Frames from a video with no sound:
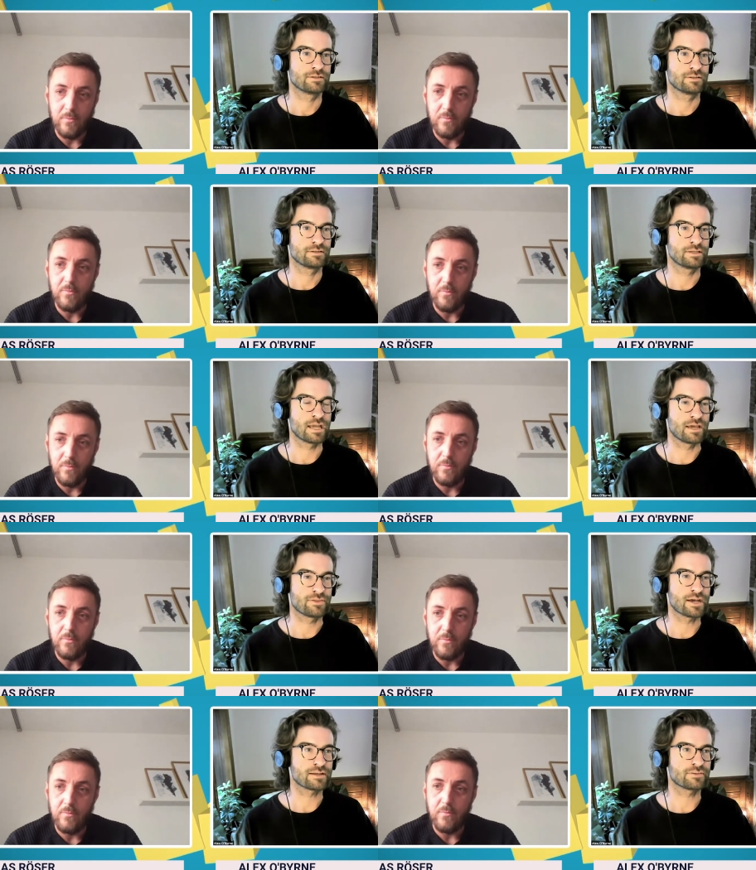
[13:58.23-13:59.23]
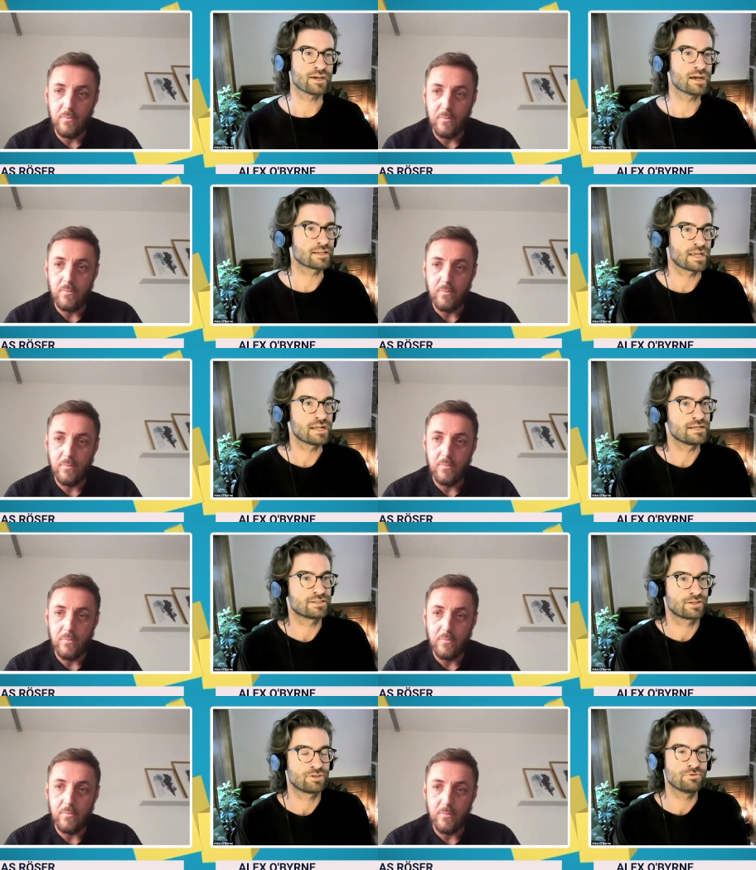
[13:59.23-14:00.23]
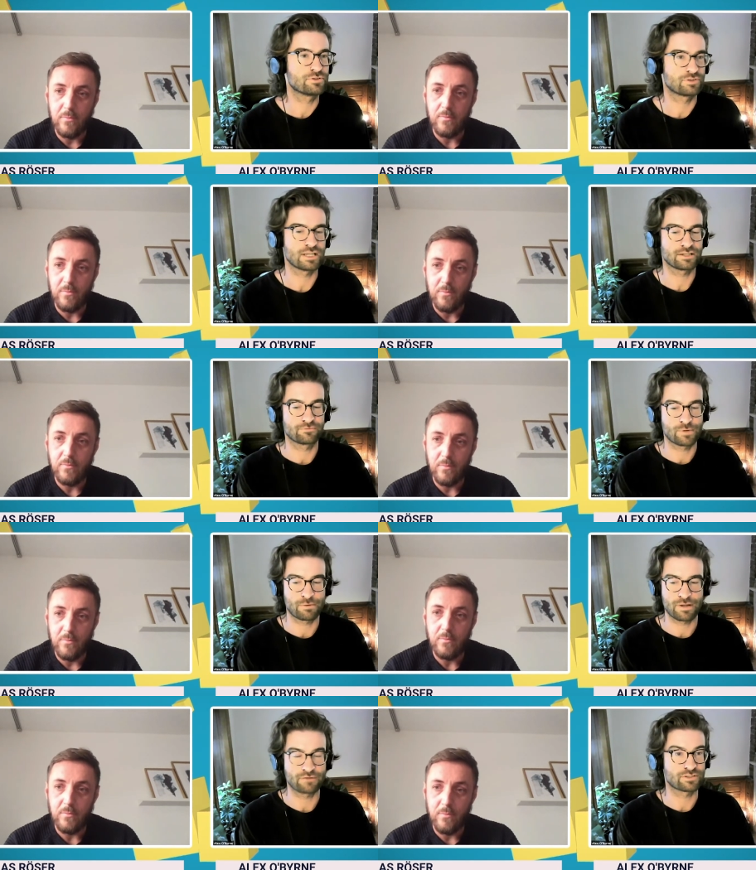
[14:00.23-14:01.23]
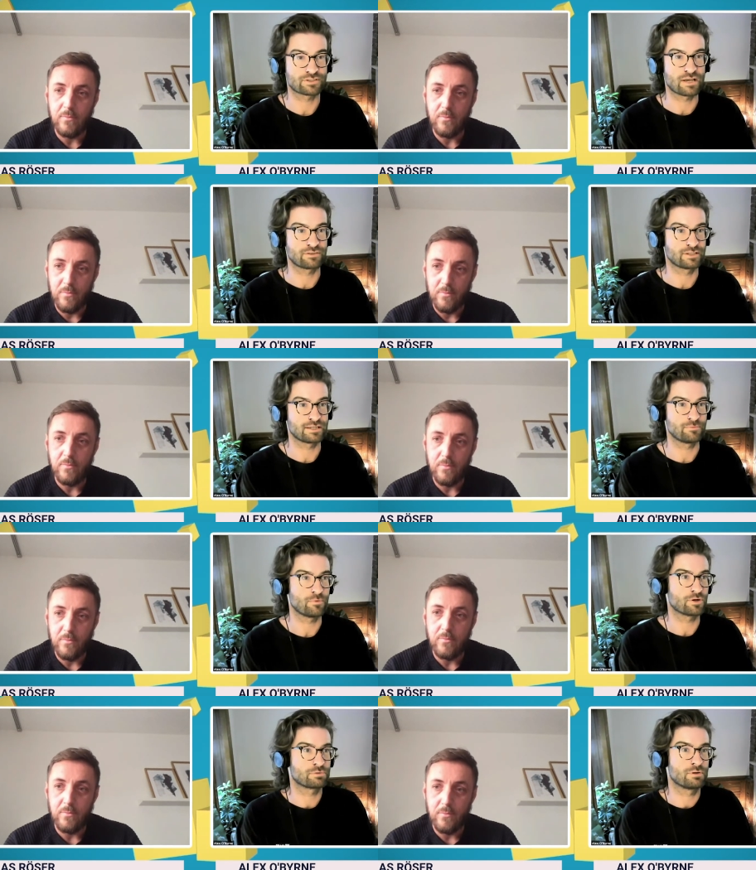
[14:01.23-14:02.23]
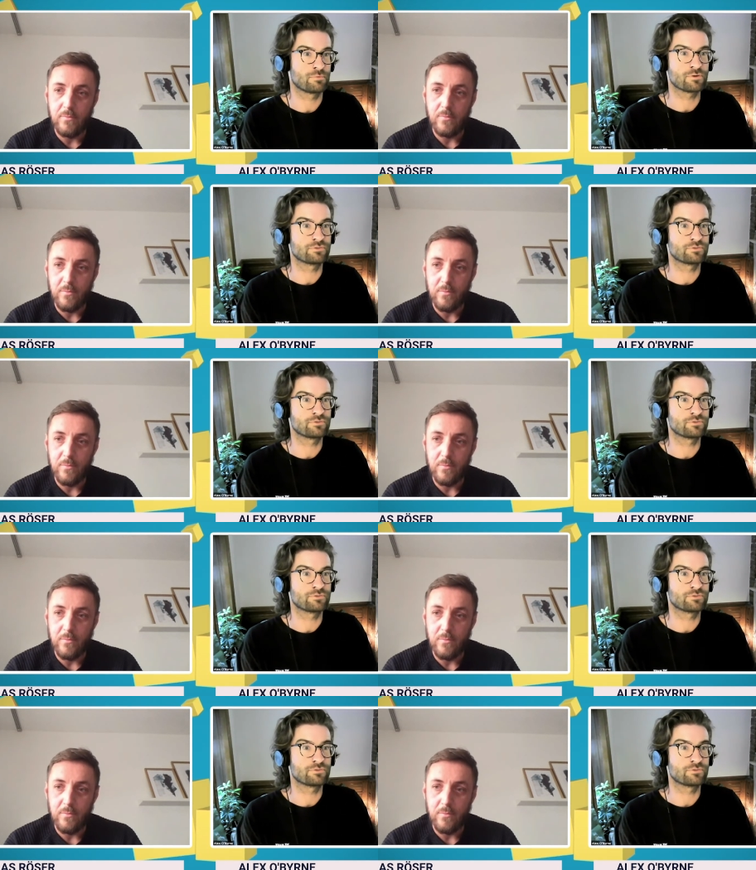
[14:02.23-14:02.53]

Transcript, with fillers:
Speaker 1: yeah, that that again is a huge thing where we have to start thinking what do we want to